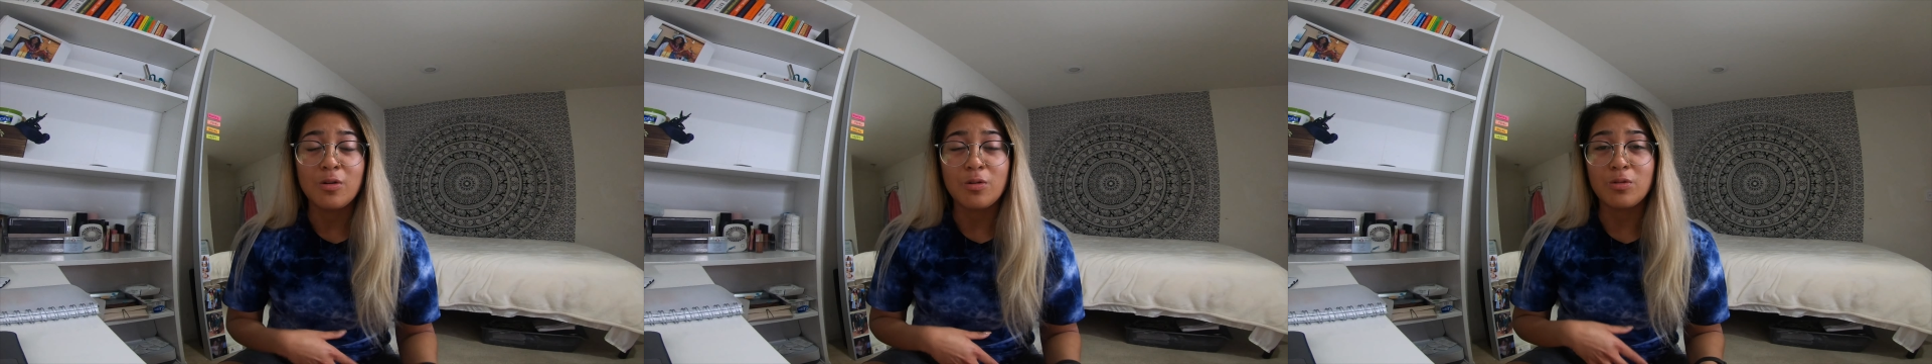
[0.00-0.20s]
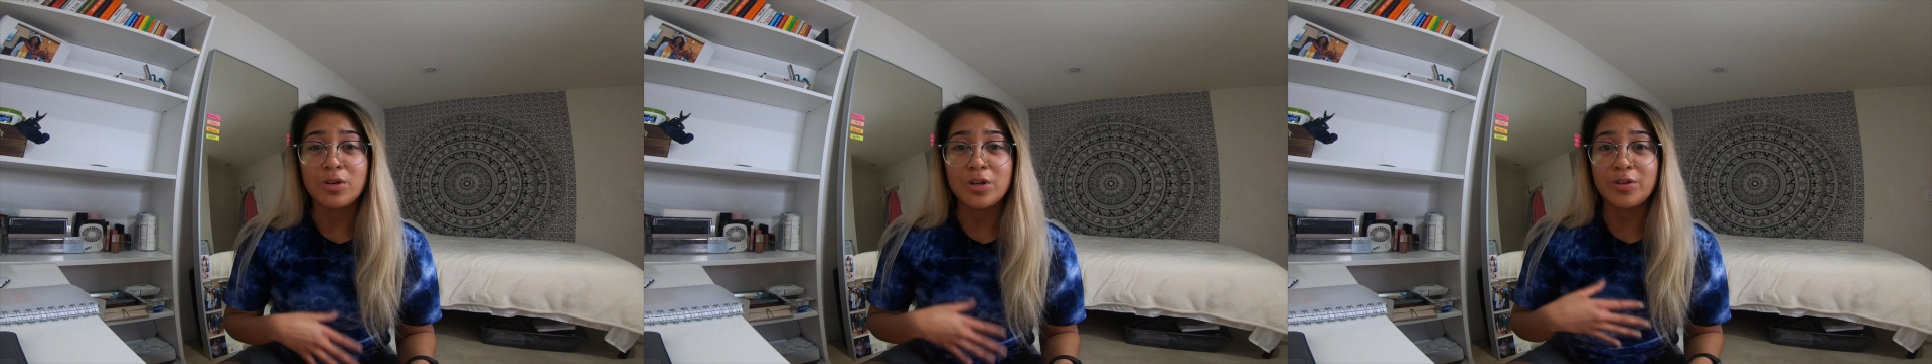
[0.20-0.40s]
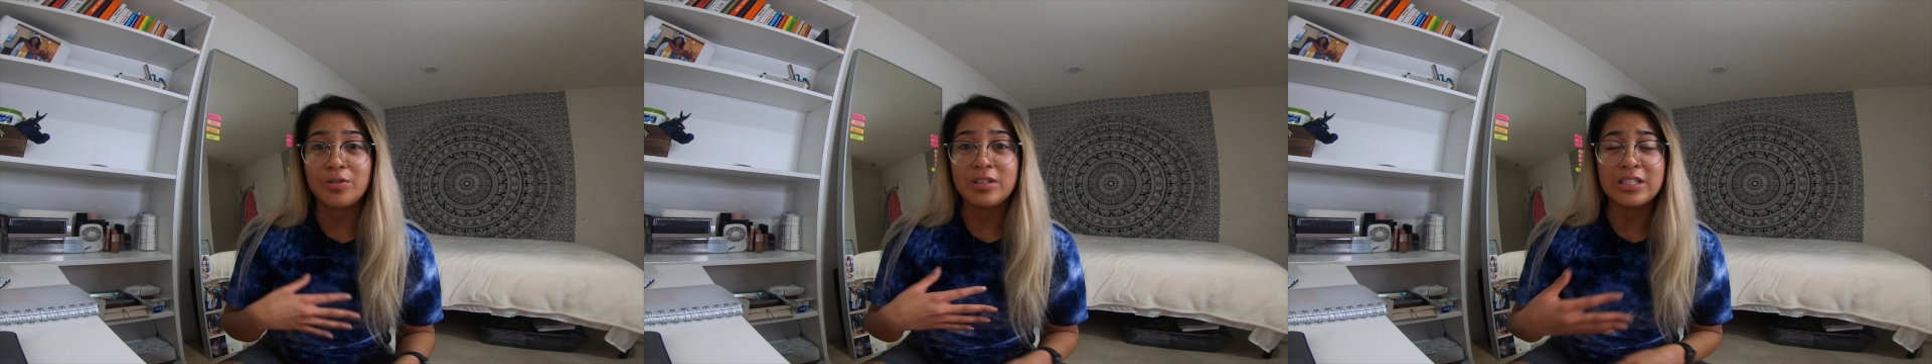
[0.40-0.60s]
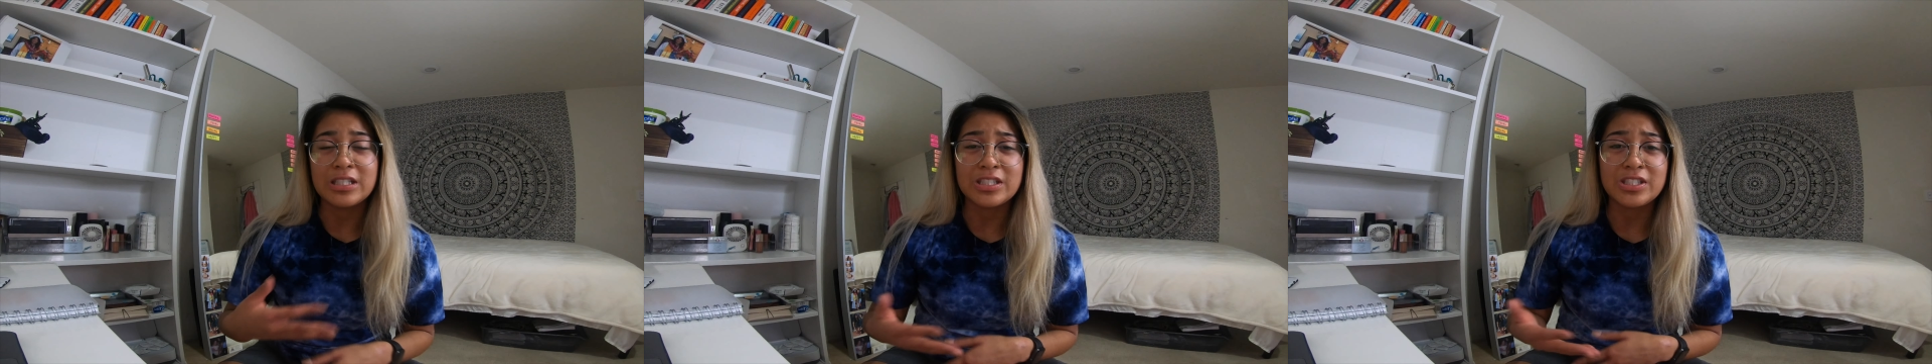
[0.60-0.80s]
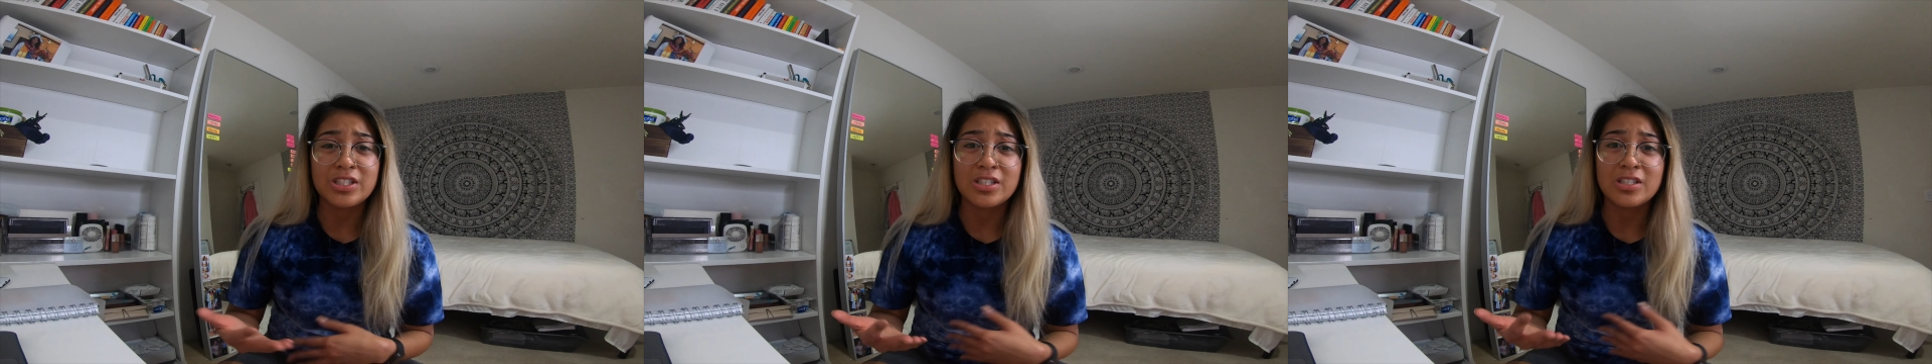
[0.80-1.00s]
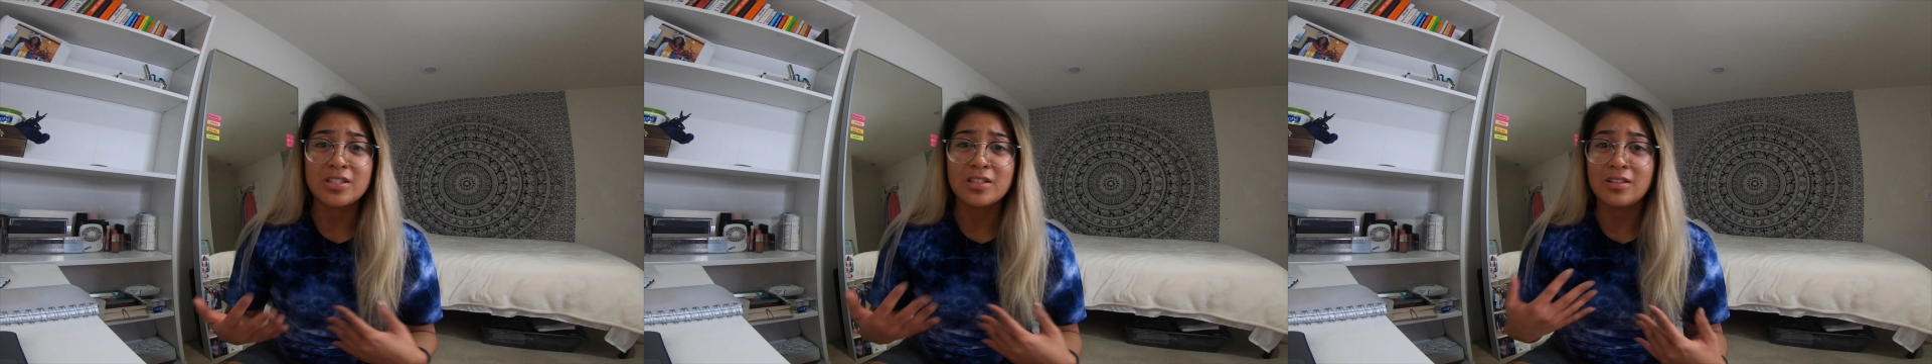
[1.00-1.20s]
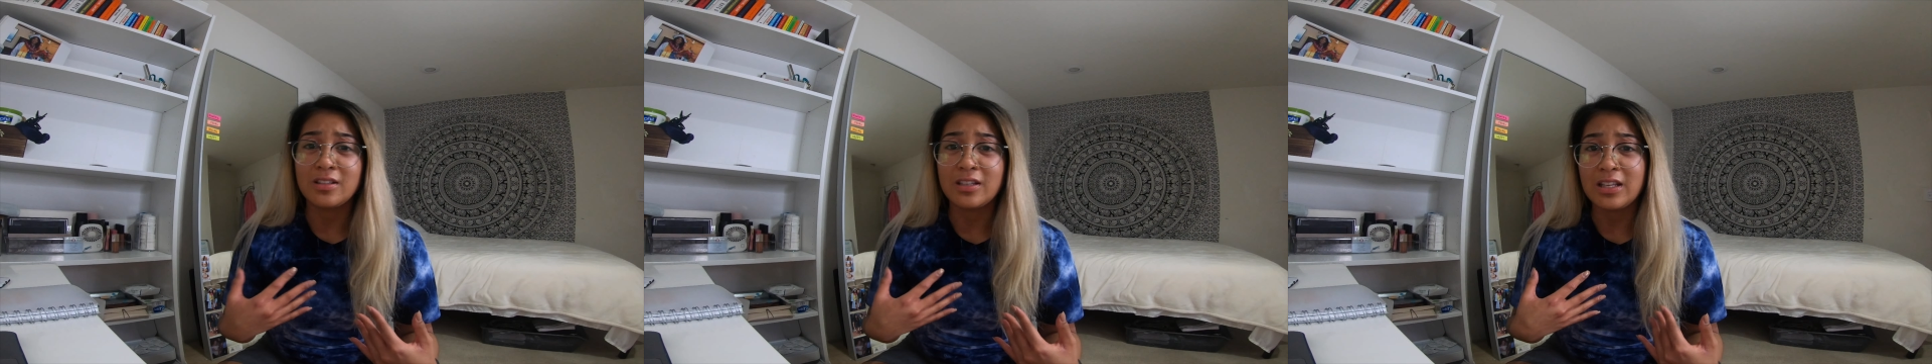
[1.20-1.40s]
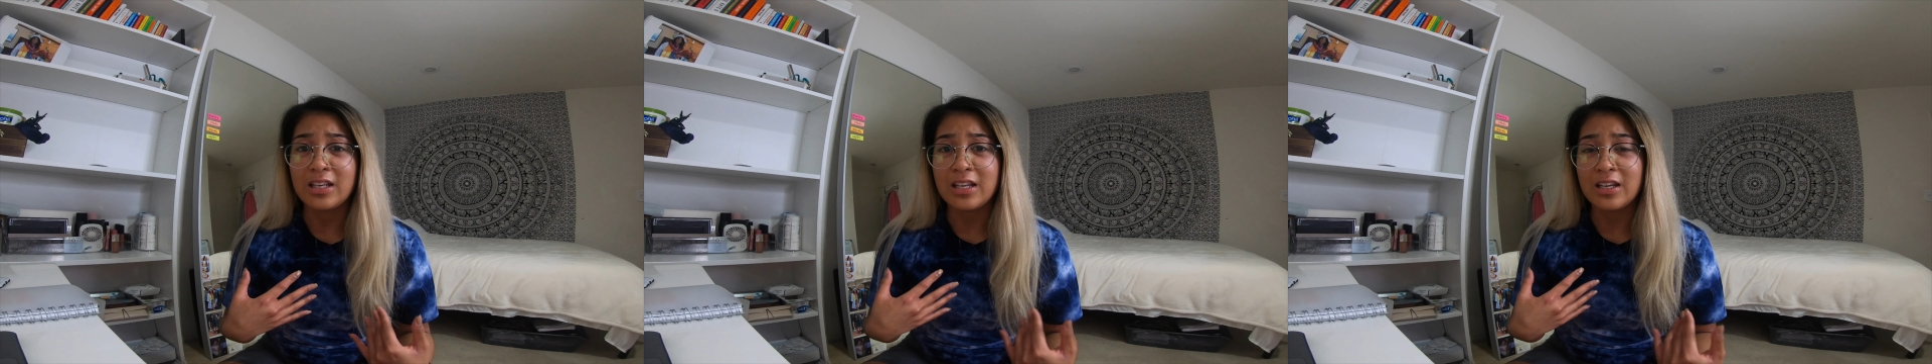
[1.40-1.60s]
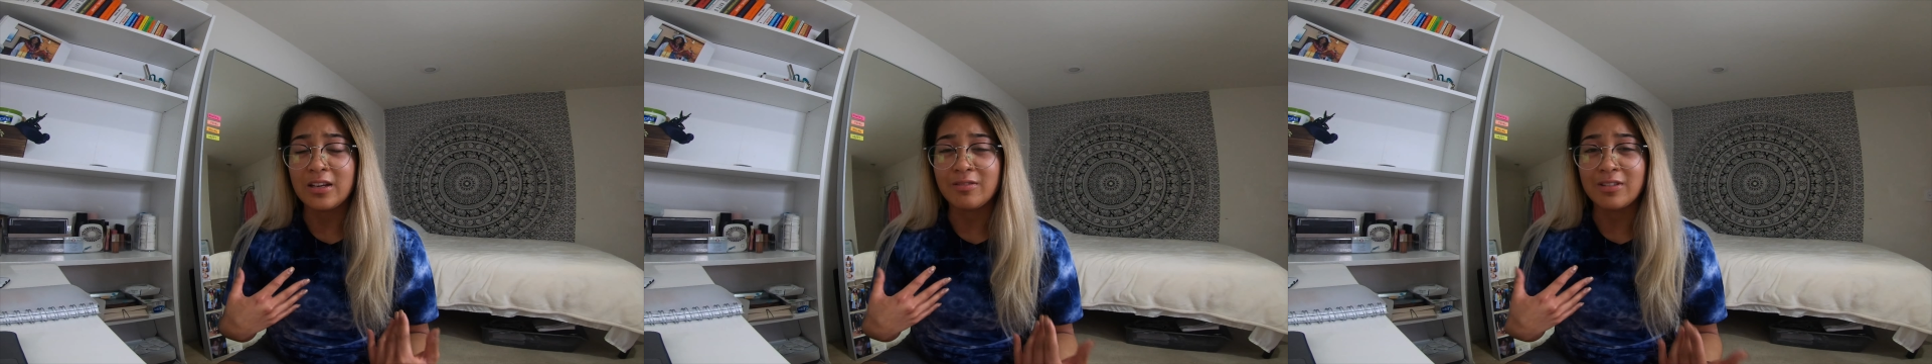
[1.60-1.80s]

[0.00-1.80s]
or doing dishes, cleaning,